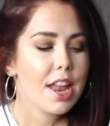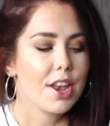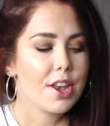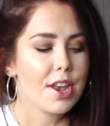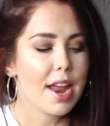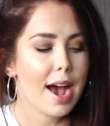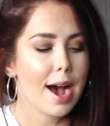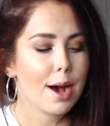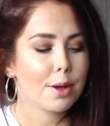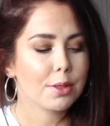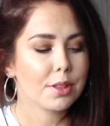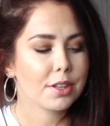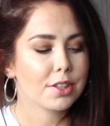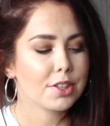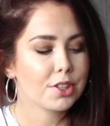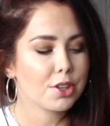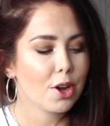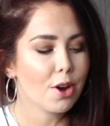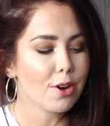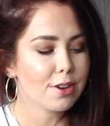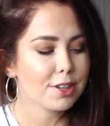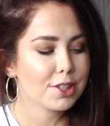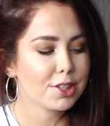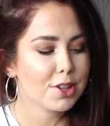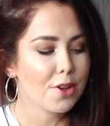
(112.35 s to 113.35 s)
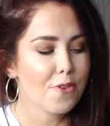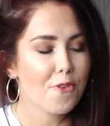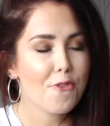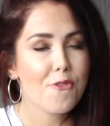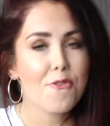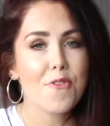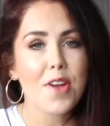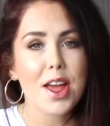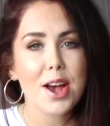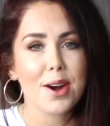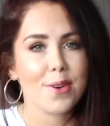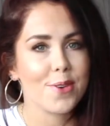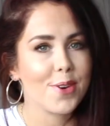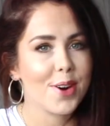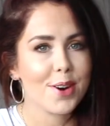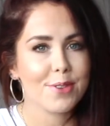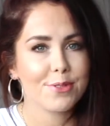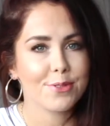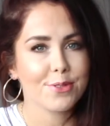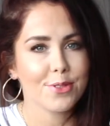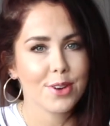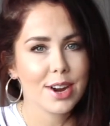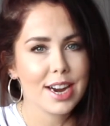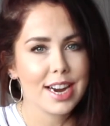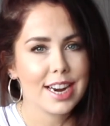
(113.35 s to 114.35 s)
Now the socks feel
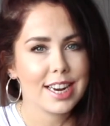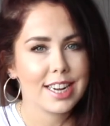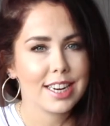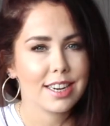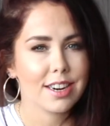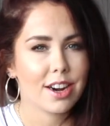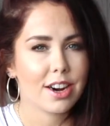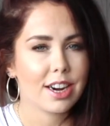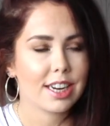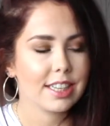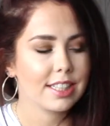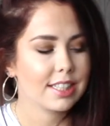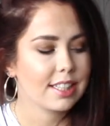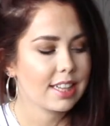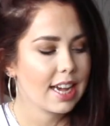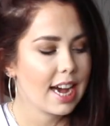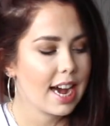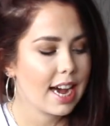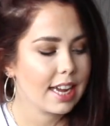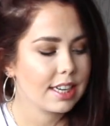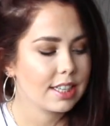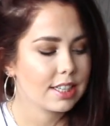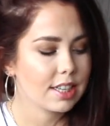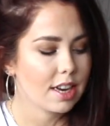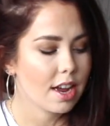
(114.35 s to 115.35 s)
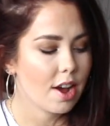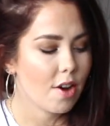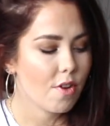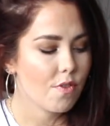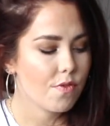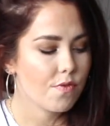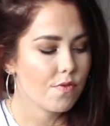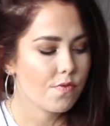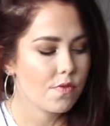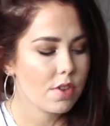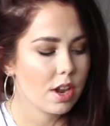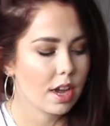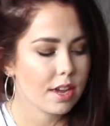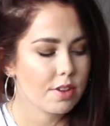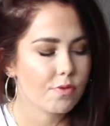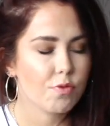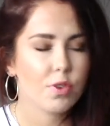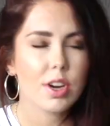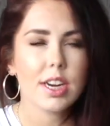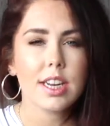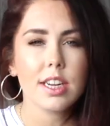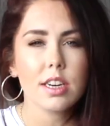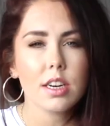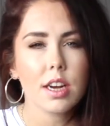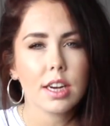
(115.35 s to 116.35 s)
really nice and like
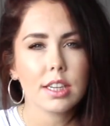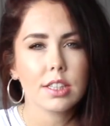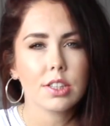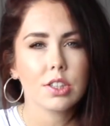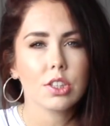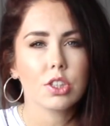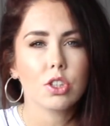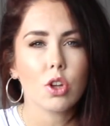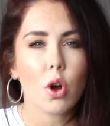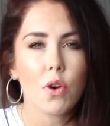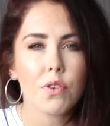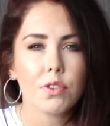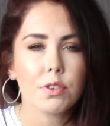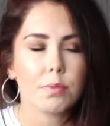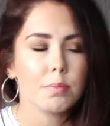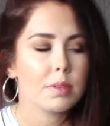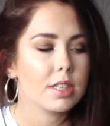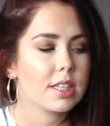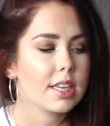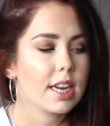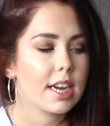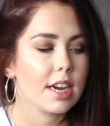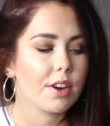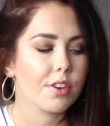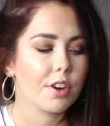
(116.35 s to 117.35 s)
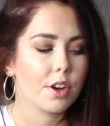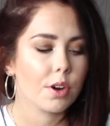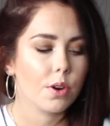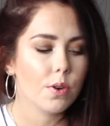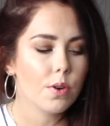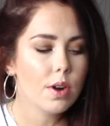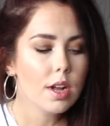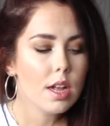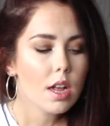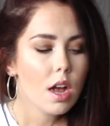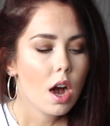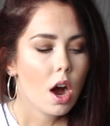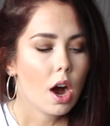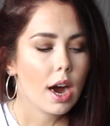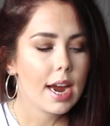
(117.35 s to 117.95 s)
really nice soft material.